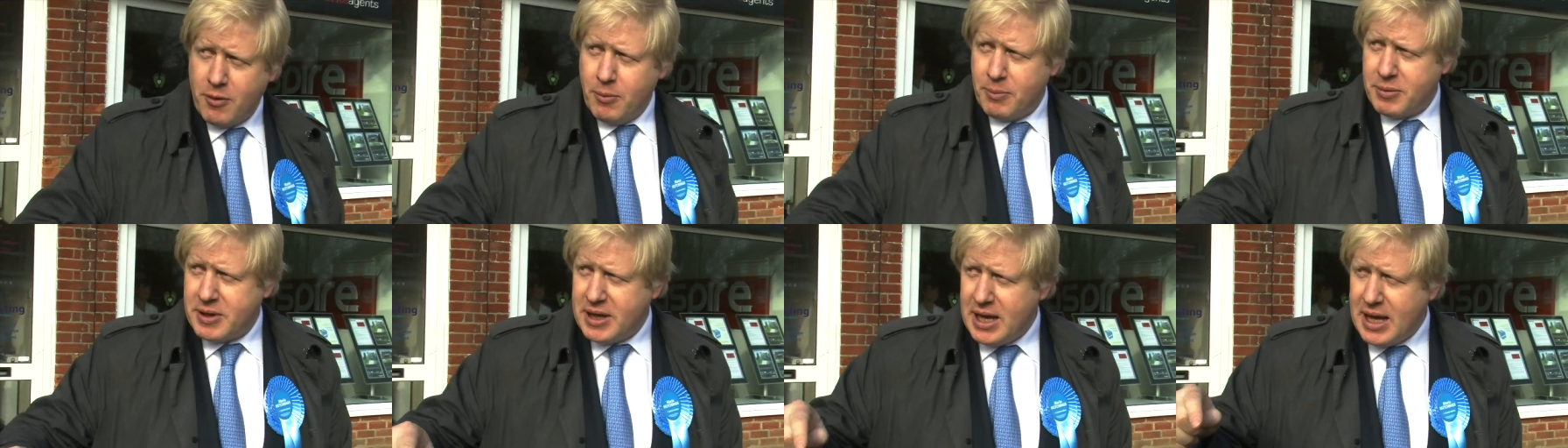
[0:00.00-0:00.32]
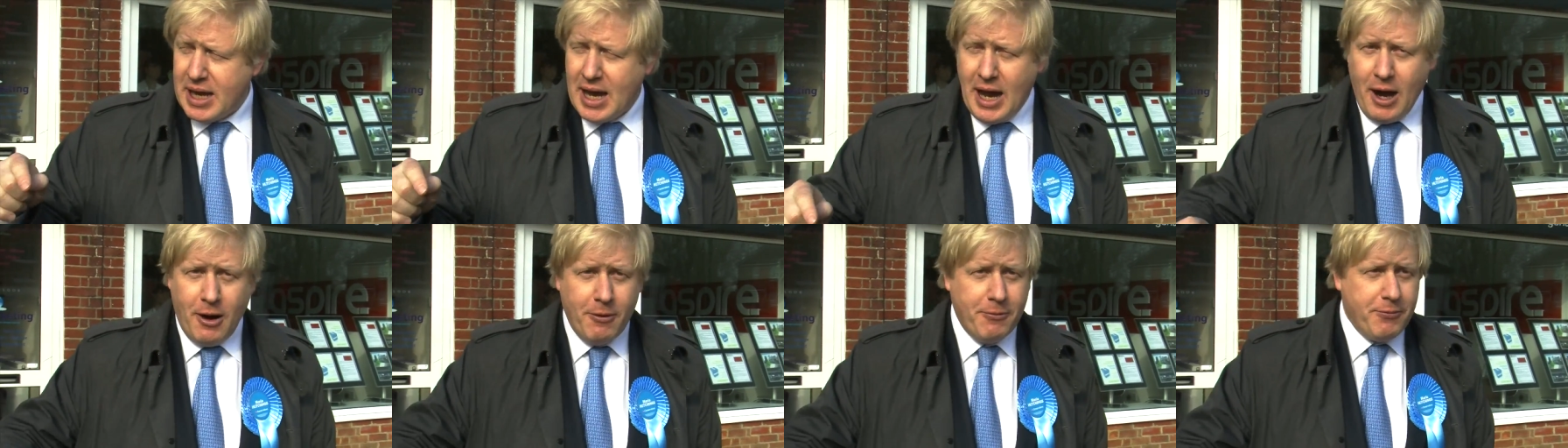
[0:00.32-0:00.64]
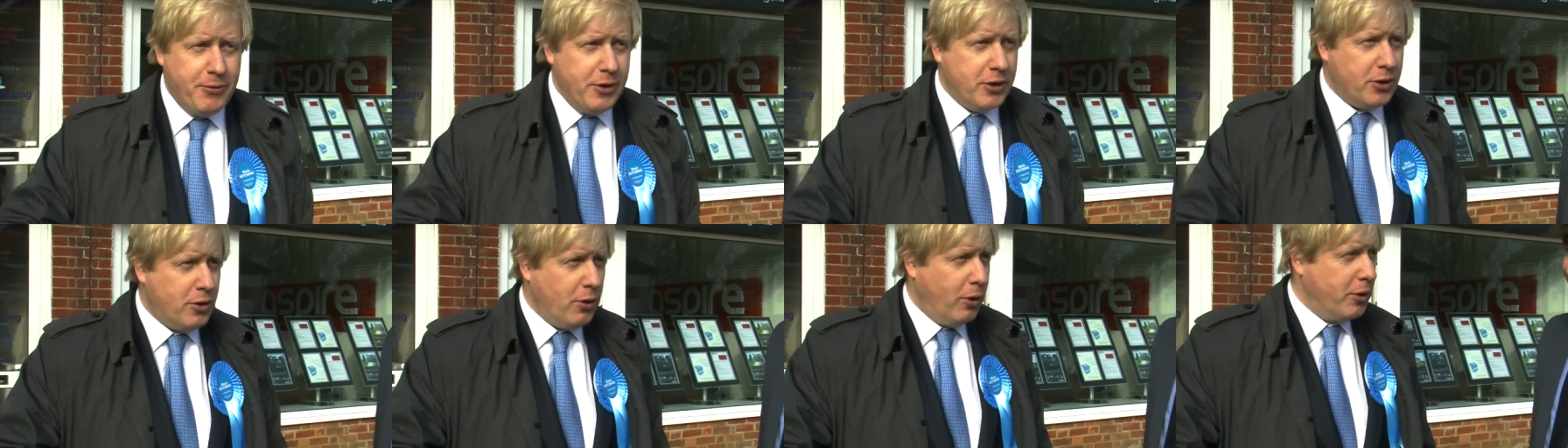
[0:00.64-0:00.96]
from King
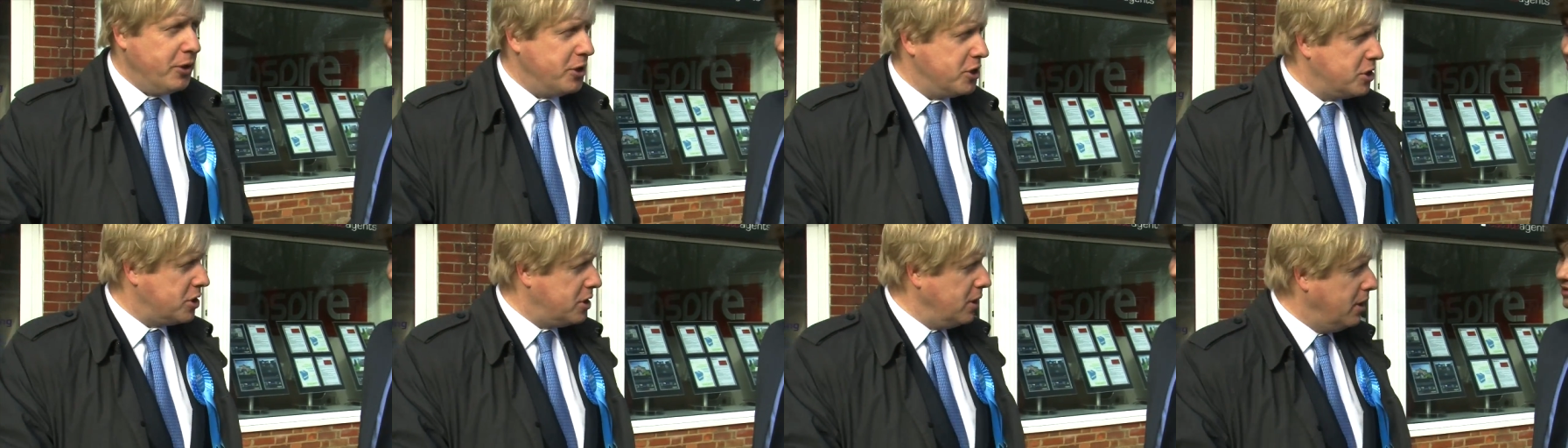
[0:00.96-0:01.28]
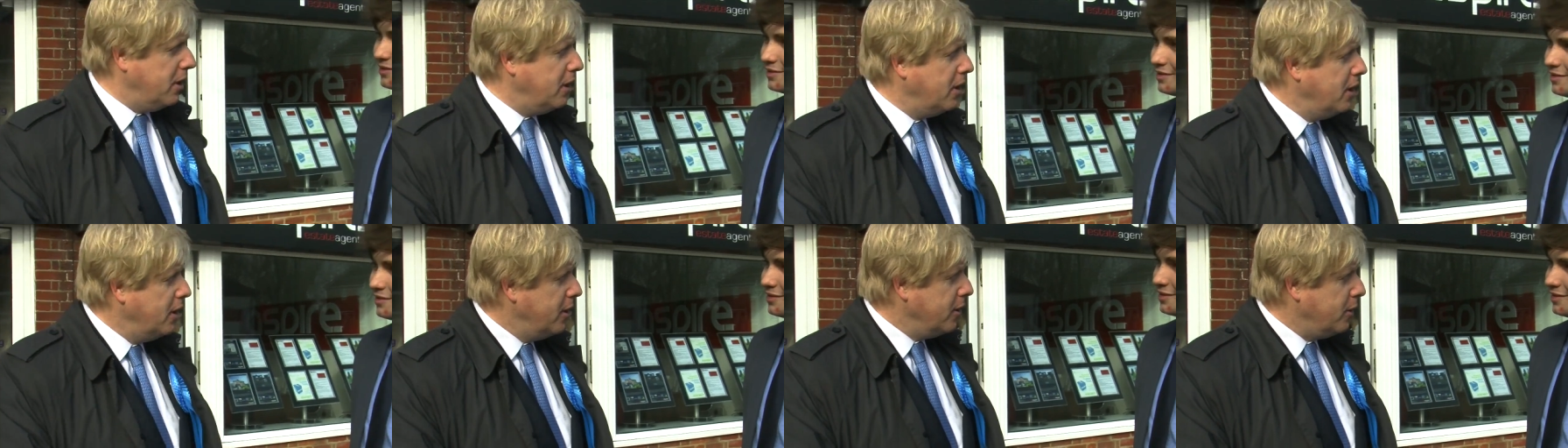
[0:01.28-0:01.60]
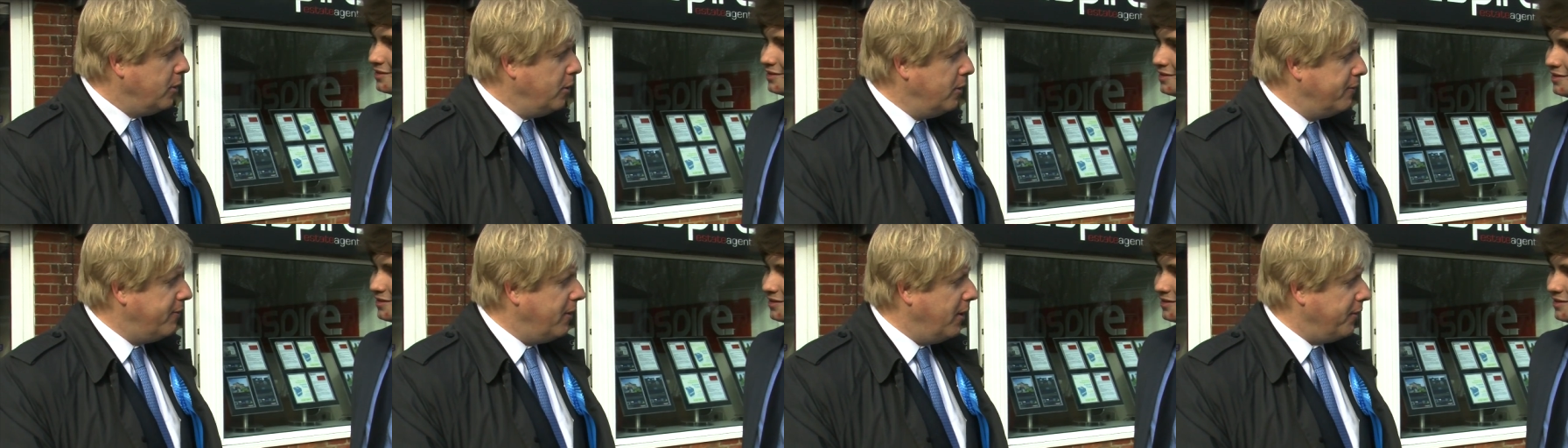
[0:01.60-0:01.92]
Alfred College to
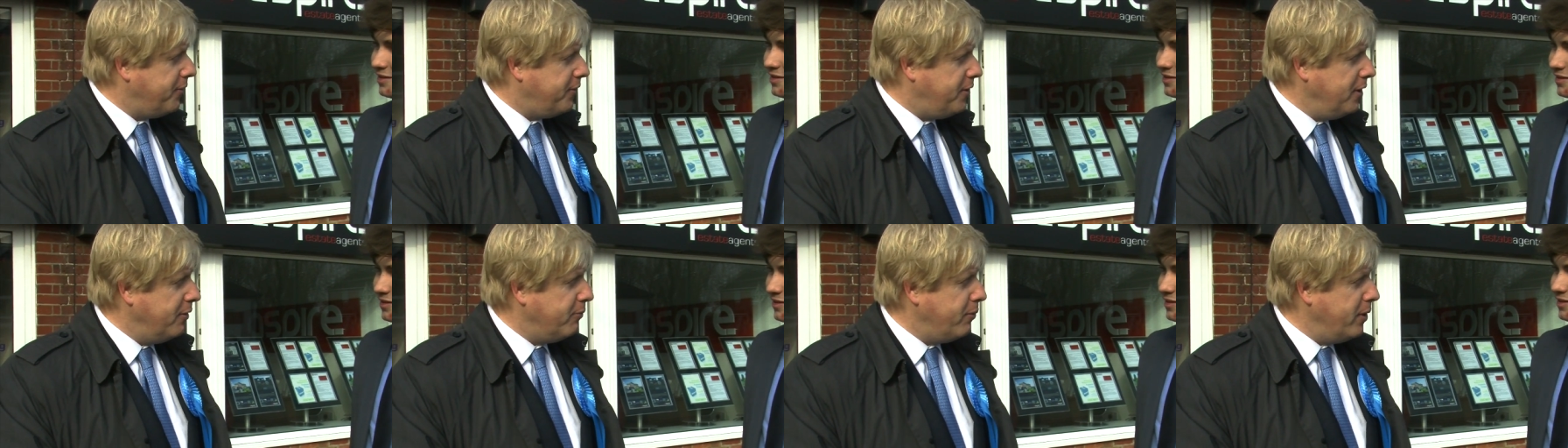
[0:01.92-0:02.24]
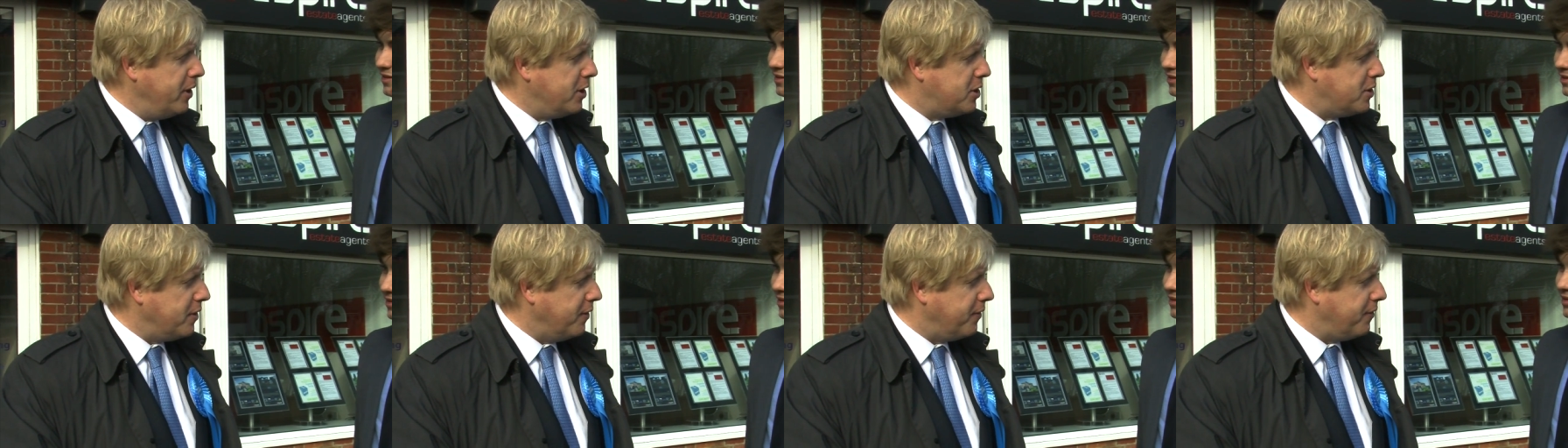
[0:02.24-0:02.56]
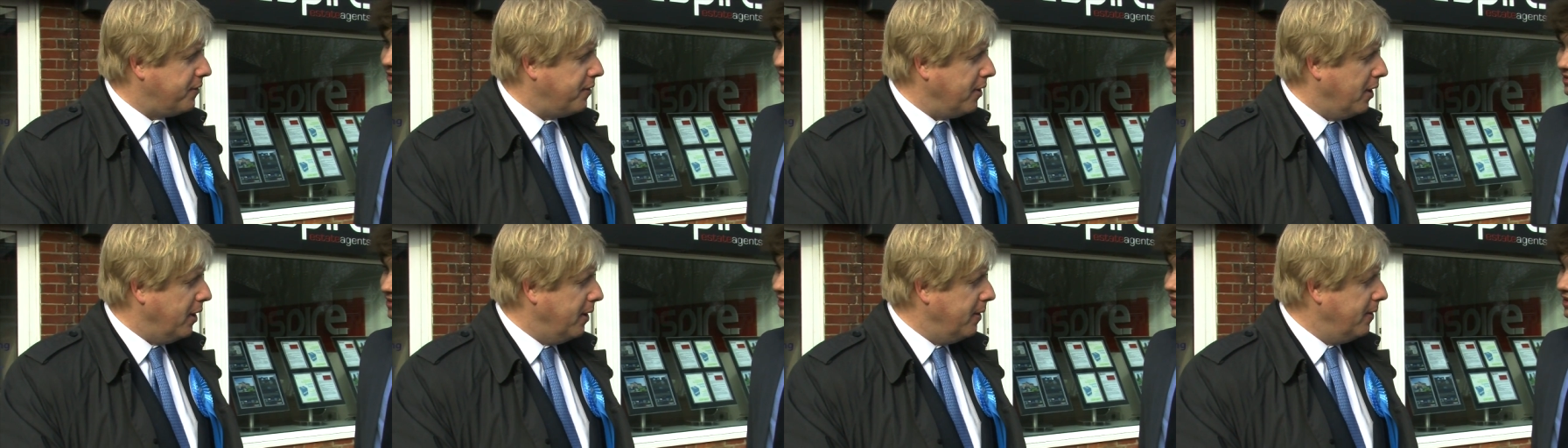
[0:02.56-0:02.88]
University of
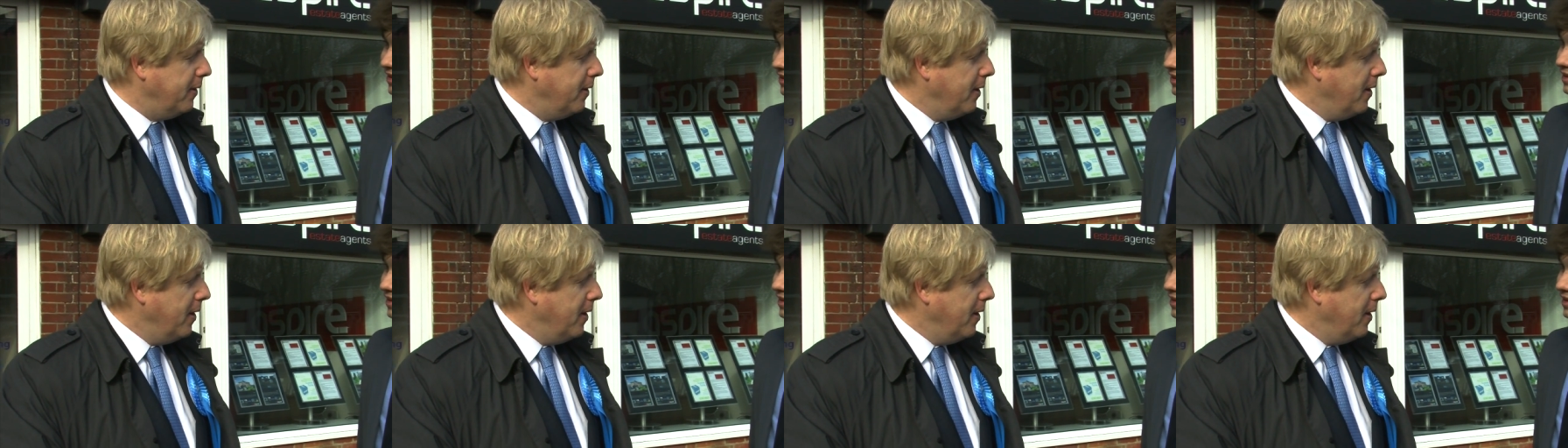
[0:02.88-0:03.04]
Winchester.